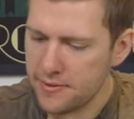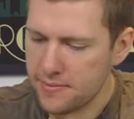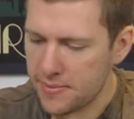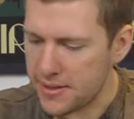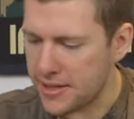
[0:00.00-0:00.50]

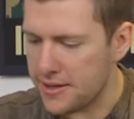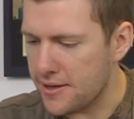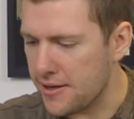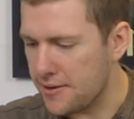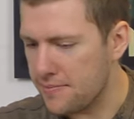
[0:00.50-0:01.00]
But it didn't,
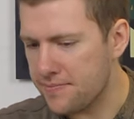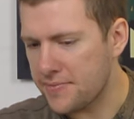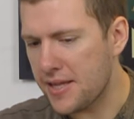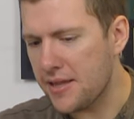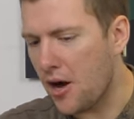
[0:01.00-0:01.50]
um,
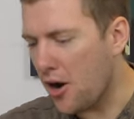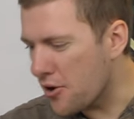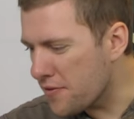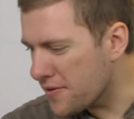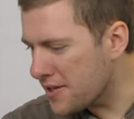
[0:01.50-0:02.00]
didn't
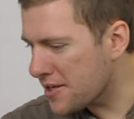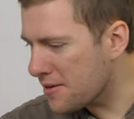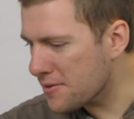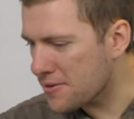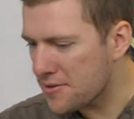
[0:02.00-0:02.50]
overly come
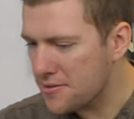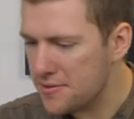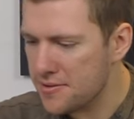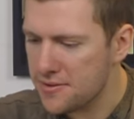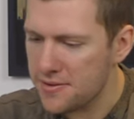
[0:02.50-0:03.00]

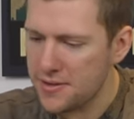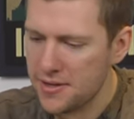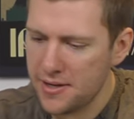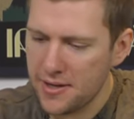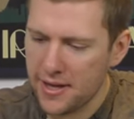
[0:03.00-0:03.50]
across
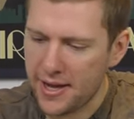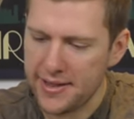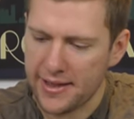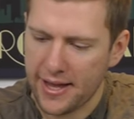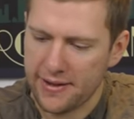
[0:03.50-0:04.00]

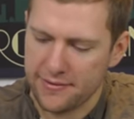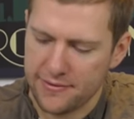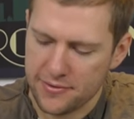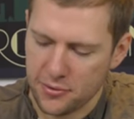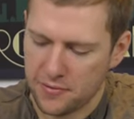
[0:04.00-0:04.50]
in that
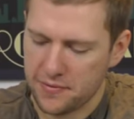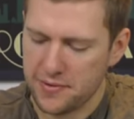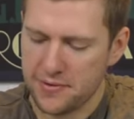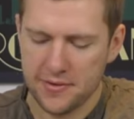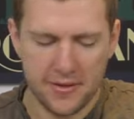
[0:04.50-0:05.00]
sort of
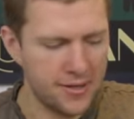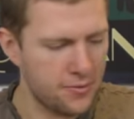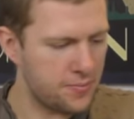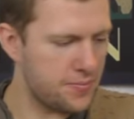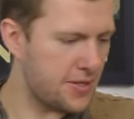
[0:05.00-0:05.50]

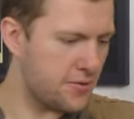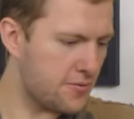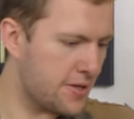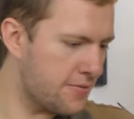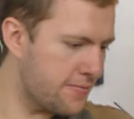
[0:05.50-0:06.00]
little sizzle
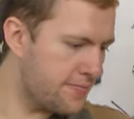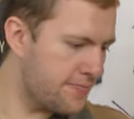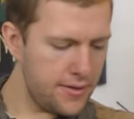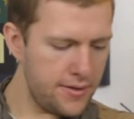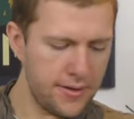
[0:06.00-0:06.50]
reel.
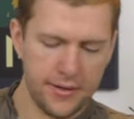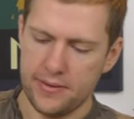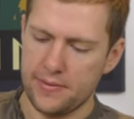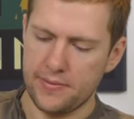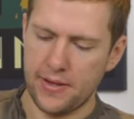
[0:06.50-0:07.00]

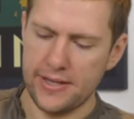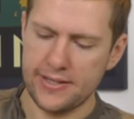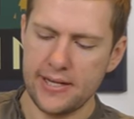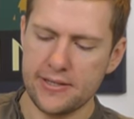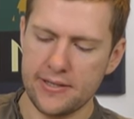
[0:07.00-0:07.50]
Um,
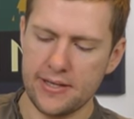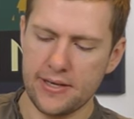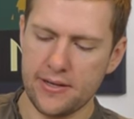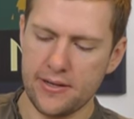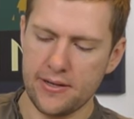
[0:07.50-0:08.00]
essentially,
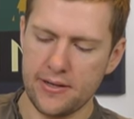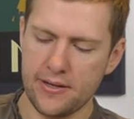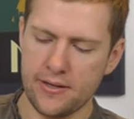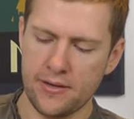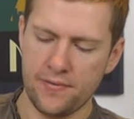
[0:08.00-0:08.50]
a, a
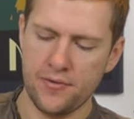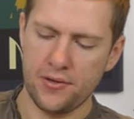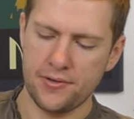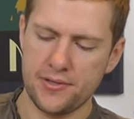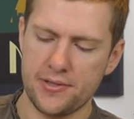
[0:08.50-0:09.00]
lot of
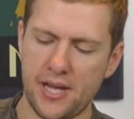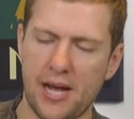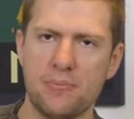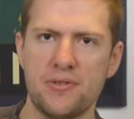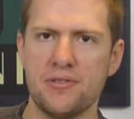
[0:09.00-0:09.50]
nonsense
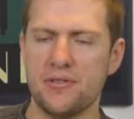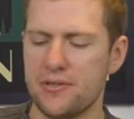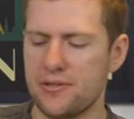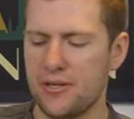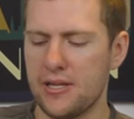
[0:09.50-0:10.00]
happens
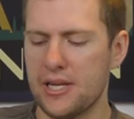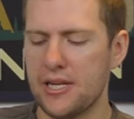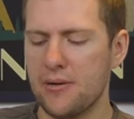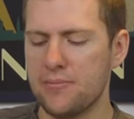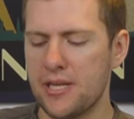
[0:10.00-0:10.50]
just to lead
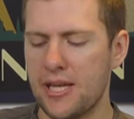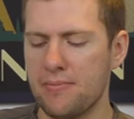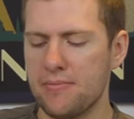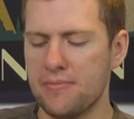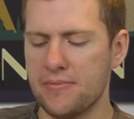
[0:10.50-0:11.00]
up to
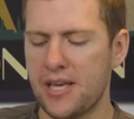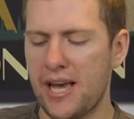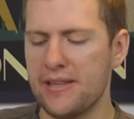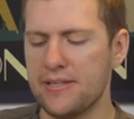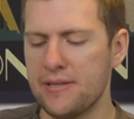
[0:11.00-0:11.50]
him
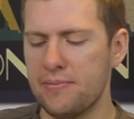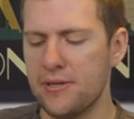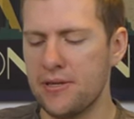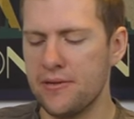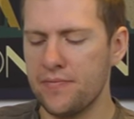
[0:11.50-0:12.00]
getting the symbiote.